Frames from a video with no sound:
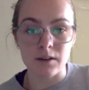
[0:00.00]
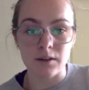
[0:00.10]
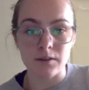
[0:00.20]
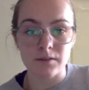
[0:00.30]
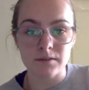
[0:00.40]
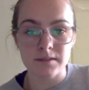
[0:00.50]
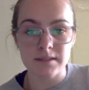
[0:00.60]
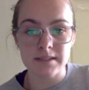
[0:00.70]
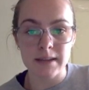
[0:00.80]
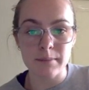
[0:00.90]

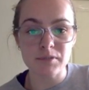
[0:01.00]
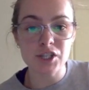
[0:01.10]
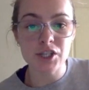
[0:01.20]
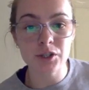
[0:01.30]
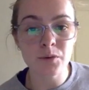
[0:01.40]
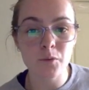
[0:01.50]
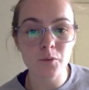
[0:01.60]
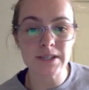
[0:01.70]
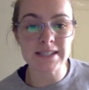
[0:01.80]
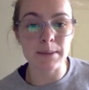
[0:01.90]
Step two was
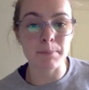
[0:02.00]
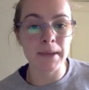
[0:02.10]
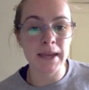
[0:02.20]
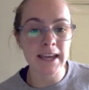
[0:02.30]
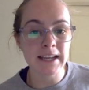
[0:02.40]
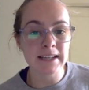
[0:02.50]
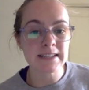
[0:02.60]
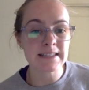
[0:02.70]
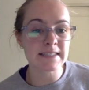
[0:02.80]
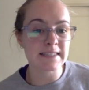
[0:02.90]
to pick
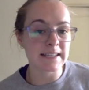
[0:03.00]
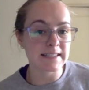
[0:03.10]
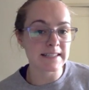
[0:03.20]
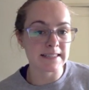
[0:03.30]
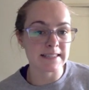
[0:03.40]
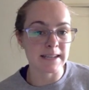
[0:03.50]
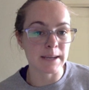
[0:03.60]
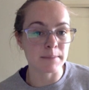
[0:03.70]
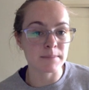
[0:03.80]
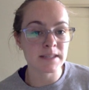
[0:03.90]
sentence
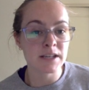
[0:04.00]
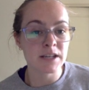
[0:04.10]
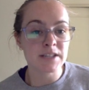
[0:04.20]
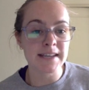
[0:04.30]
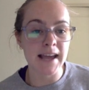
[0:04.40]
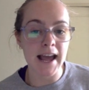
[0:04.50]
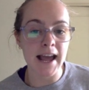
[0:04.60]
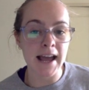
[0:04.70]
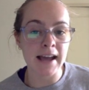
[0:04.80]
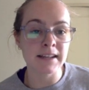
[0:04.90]
stems to
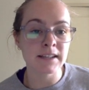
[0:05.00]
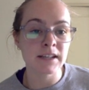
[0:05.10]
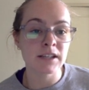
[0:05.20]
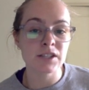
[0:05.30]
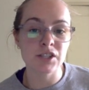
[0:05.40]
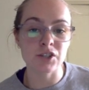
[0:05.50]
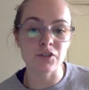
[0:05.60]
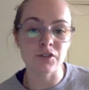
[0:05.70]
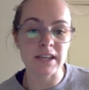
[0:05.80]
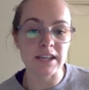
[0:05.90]
add to
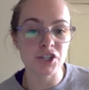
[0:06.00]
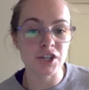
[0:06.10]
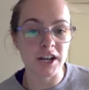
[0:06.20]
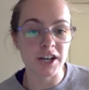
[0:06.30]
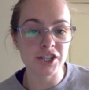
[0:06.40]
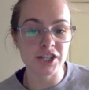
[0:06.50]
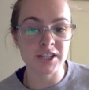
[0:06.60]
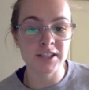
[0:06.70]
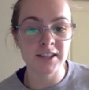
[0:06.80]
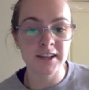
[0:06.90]
the
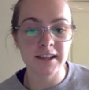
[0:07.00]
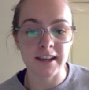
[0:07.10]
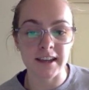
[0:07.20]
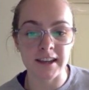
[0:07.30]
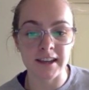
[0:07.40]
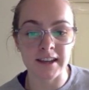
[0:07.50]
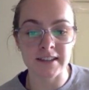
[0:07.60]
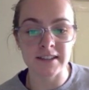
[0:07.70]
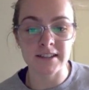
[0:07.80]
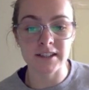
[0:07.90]
introduction and
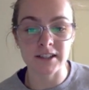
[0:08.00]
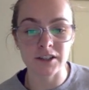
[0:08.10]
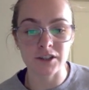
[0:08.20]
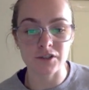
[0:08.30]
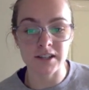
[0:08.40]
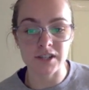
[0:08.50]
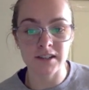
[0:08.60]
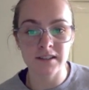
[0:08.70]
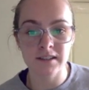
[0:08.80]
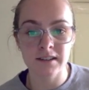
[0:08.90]

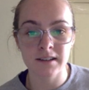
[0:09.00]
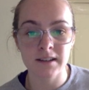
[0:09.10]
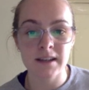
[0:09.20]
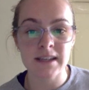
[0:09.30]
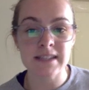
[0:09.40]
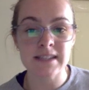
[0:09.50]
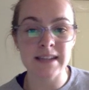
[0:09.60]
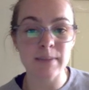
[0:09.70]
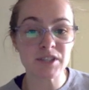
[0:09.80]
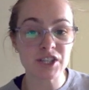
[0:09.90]
conclusion.
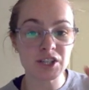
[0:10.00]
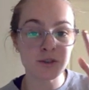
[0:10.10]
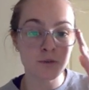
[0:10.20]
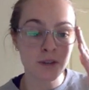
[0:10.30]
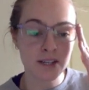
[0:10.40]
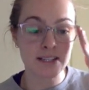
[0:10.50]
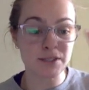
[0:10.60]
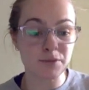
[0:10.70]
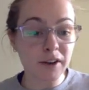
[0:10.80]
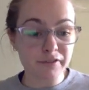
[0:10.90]
Step two is
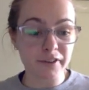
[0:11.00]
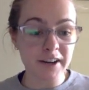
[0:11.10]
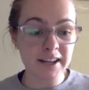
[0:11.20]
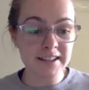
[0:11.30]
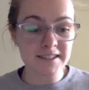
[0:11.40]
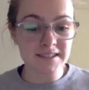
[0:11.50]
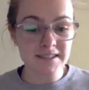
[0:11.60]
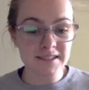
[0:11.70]
what, friends?